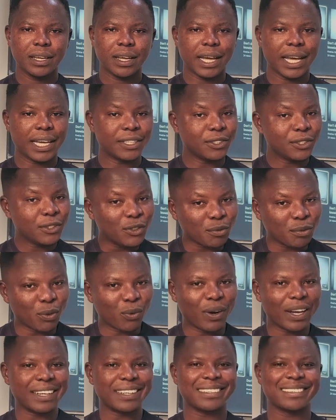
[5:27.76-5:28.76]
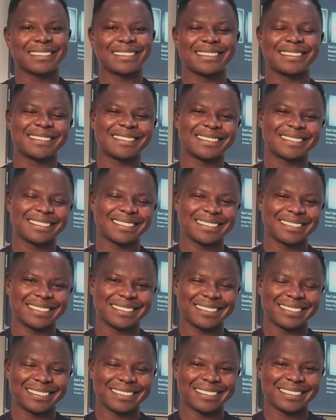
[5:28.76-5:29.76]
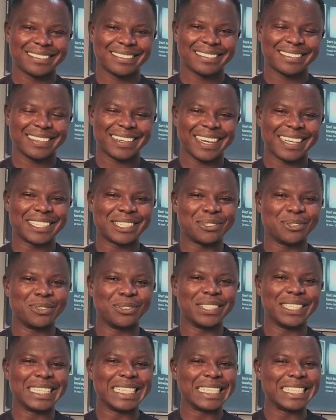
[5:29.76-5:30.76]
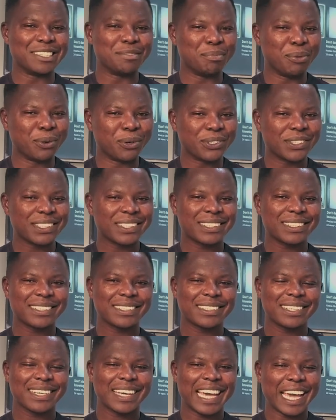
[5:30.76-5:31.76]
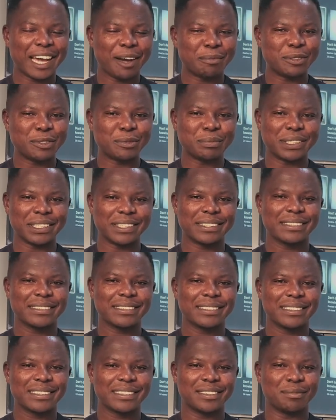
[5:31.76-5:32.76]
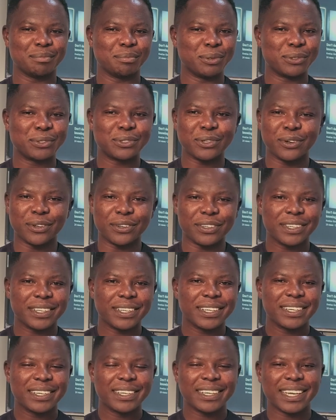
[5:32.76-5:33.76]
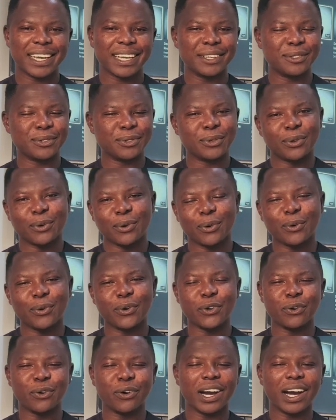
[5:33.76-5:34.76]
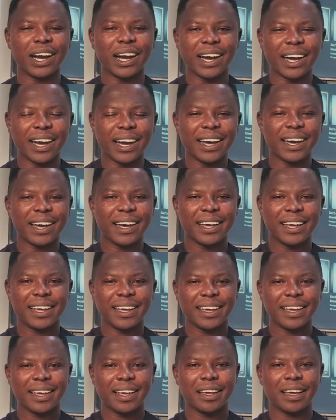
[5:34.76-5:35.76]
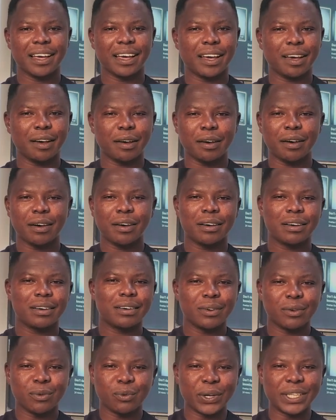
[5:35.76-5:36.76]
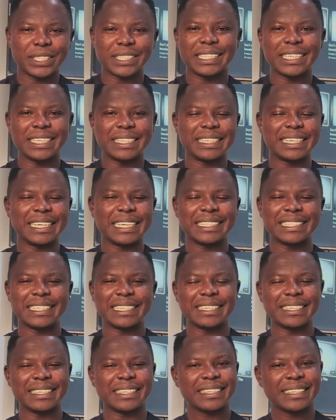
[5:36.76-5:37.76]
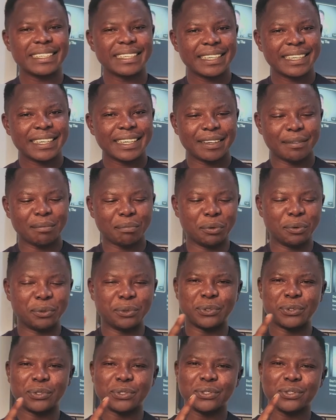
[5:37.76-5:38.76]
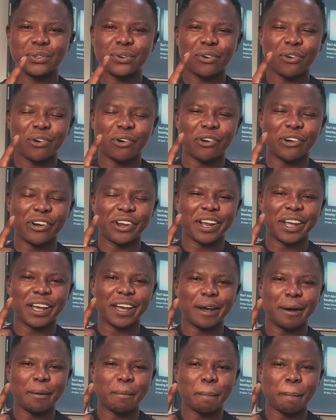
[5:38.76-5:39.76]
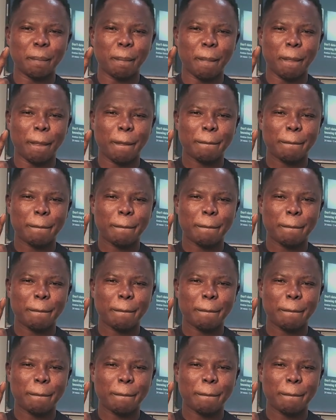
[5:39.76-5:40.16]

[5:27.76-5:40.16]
I used to be one. Until these books helped me. Books on getting to know who you are, uh, waiting and dating, books on um,